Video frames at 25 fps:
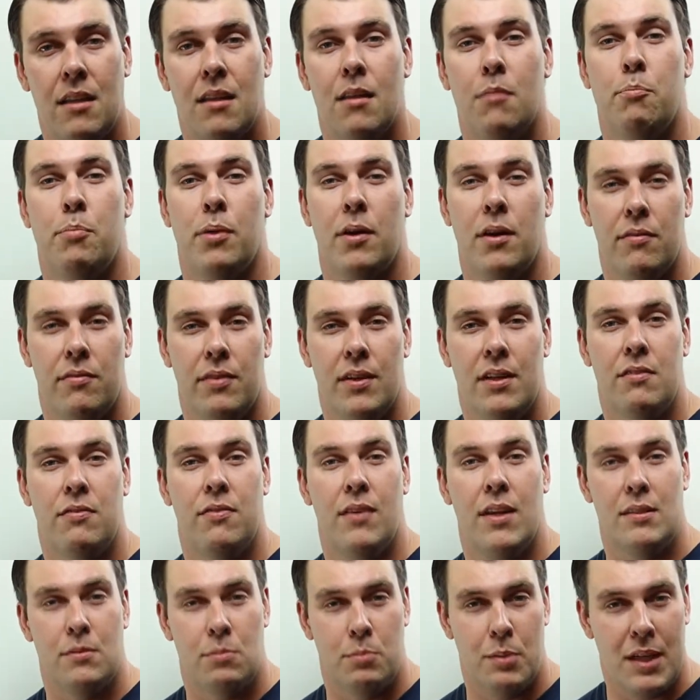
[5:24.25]
the perfect
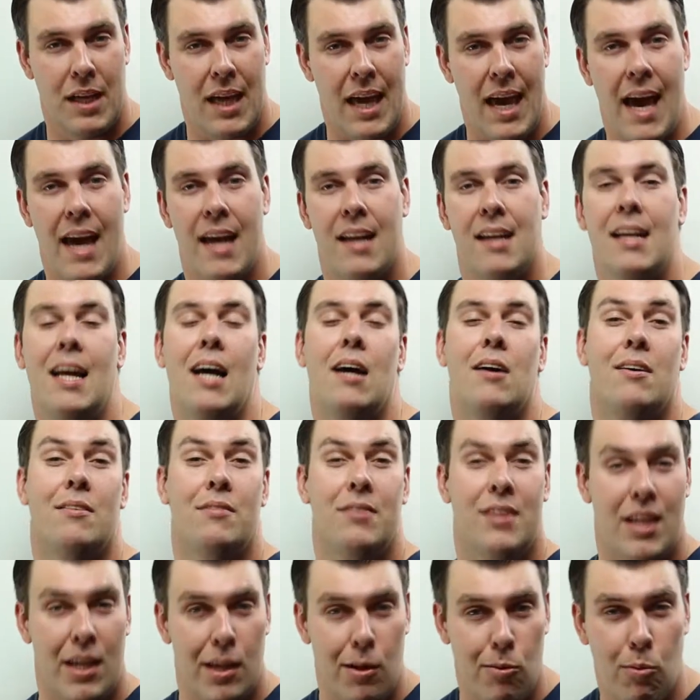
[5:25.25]
Facebook ad and how
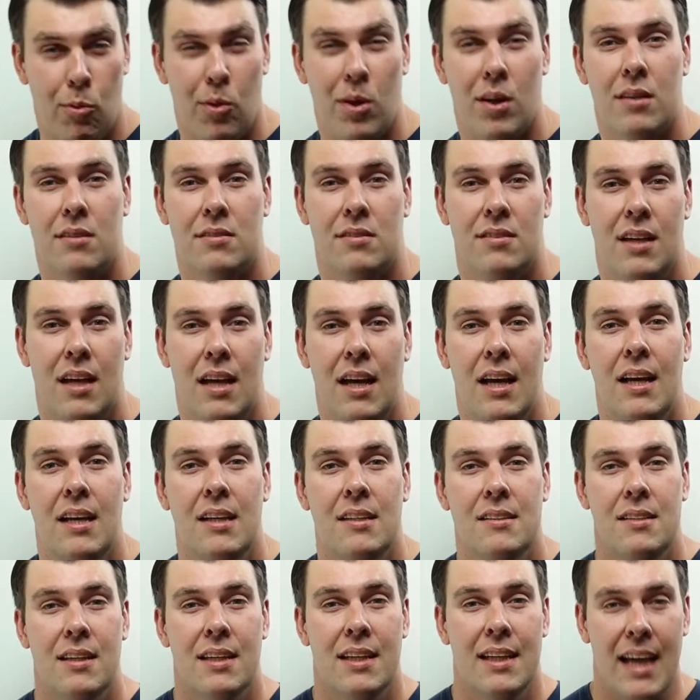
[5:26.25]
everything works
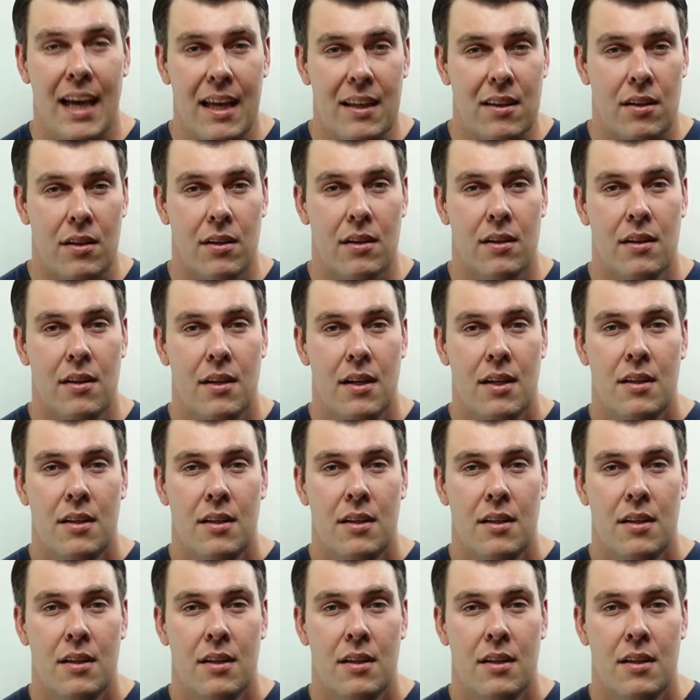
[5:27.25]
together.